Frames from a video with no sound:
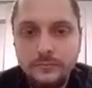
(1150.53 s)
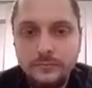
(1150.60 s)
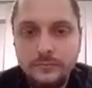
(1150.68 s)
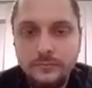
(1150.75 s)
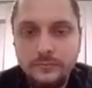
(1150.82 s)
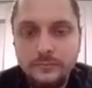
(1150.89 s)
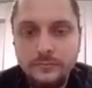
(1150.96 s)

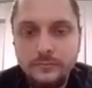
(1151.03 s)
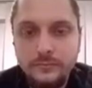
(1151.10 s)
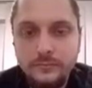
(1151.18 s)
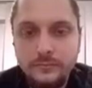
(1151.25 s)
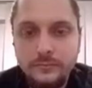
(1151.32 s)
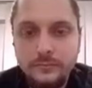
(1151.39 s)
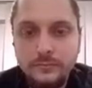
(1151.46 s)

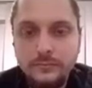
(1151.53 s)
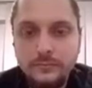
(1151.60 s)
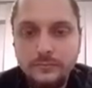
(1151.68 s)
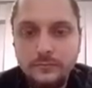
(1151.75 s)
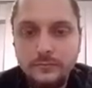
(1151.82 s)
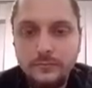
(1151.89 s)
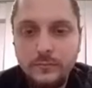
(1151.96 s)

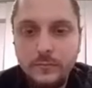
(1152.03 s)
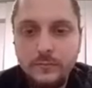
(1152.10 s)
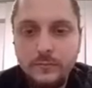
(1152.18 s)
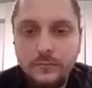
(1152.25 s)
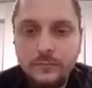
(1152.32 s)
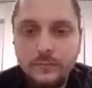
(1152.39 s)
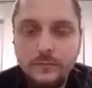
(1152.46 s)

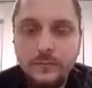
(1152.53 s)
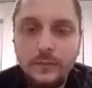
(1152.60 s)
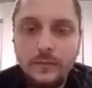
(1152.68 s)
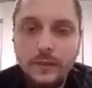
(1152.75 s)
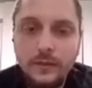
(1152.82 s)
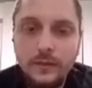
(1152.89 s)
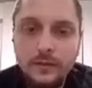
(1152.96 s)

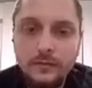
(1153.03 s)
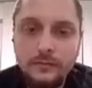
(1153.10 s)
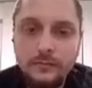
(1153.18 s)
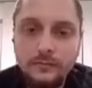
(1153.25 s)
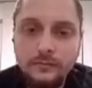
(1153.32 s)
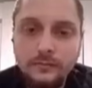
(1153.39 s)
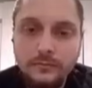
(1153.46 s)

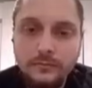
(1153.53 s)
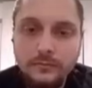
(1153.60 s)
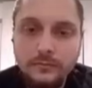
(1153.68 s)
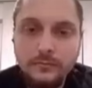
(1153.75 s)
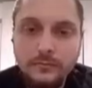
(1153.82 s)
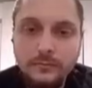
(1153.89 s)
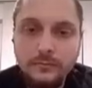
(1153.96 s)

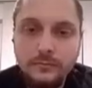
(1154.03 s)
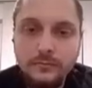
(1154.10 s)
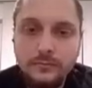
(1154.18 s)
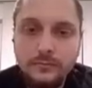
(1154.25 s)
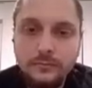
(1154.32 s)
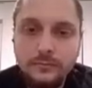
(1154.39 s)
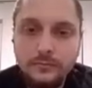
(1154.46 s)
The person shown says nothing.